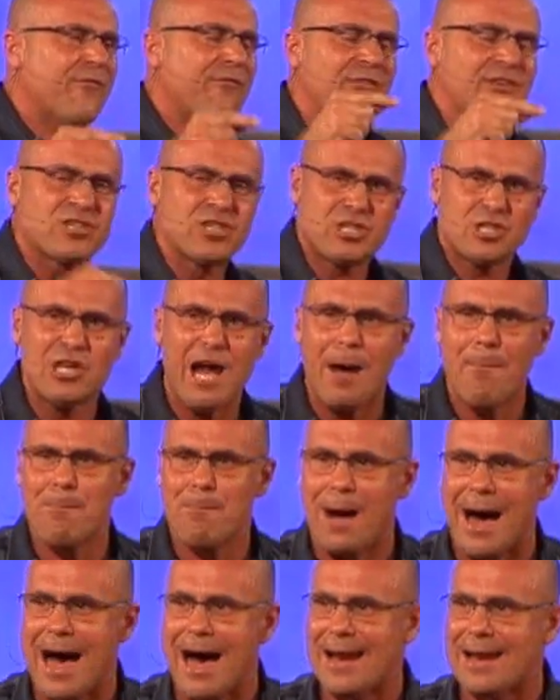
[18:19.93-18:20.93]
for
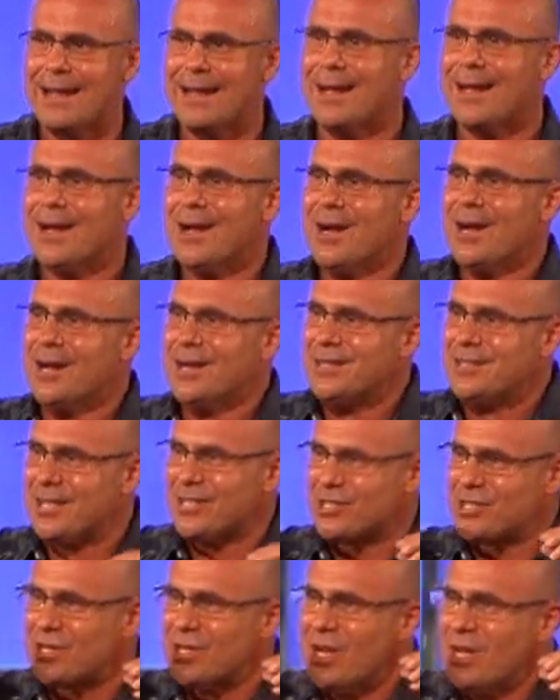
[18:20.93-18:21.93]
somebody to